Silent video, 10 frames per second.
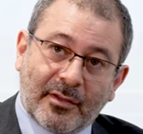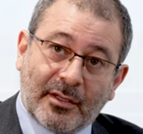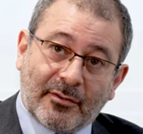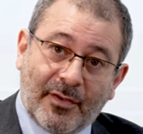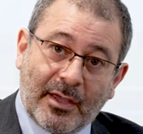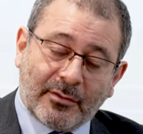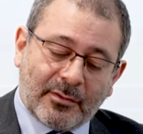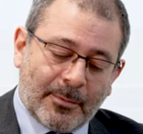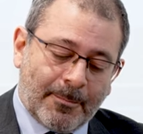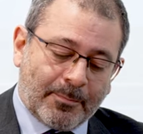in
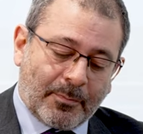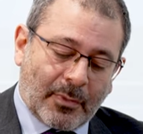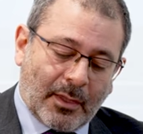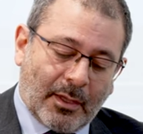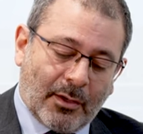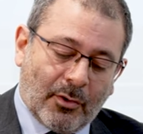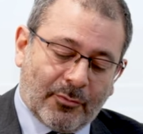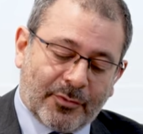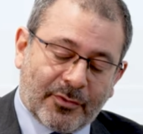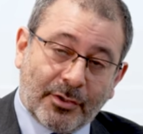advance
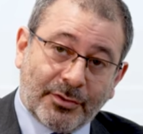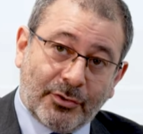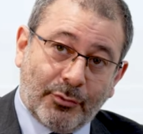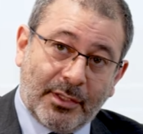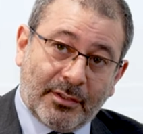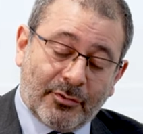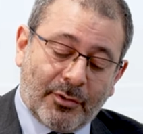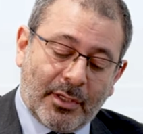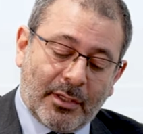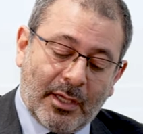of starting to eat and
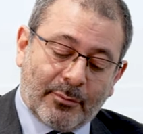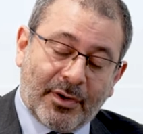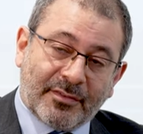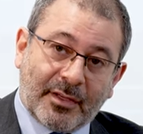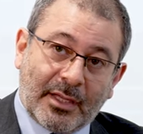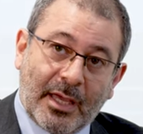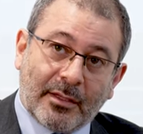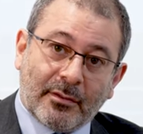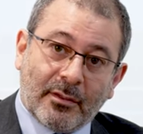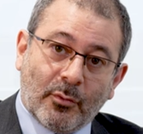drink and press it
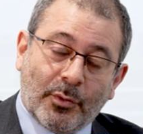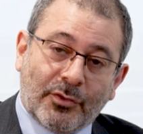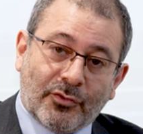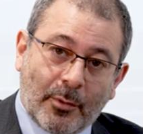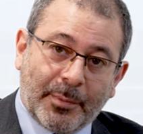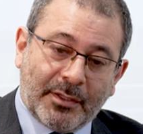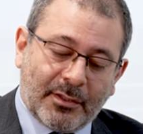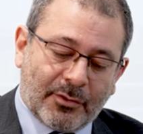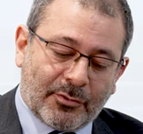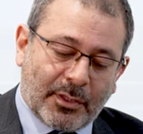again when you stop
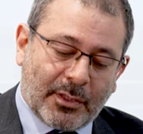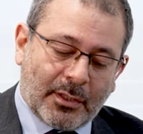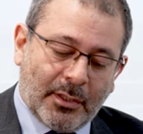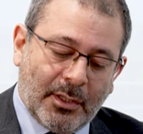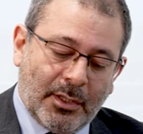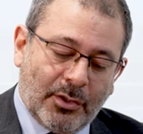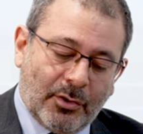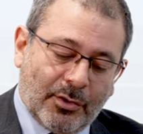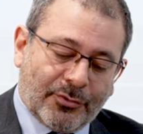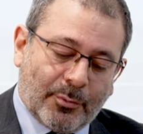eating and drinking.
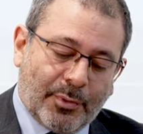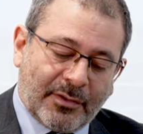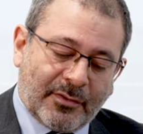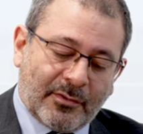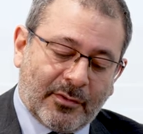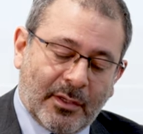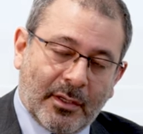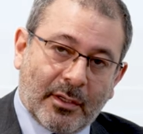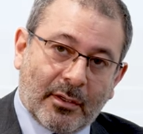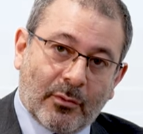You also press it
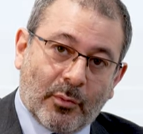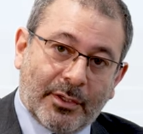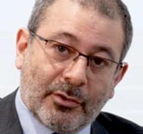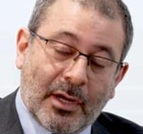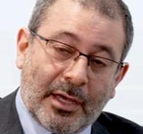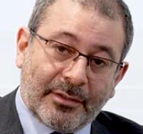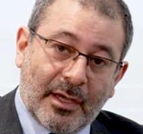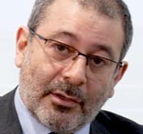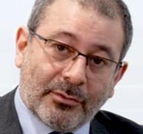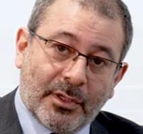when you lie
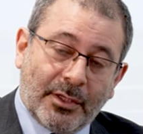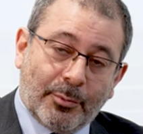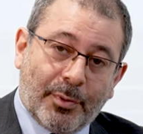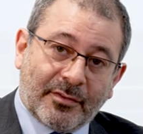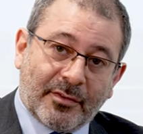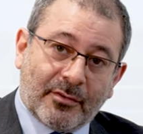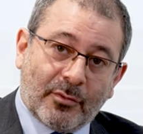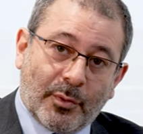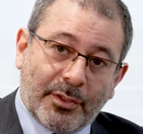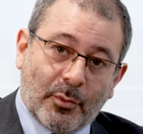down and you press it
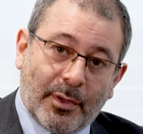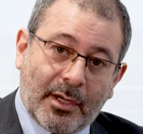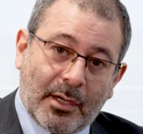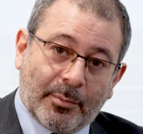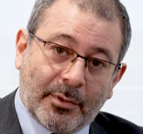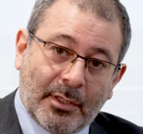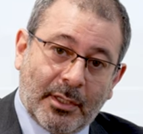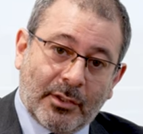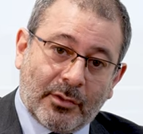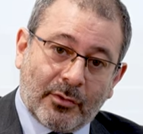when you wake up.
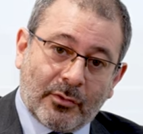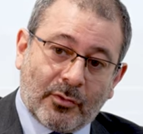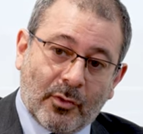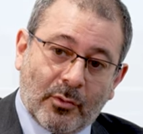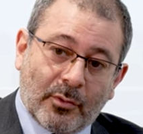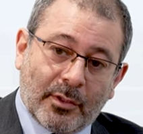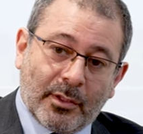So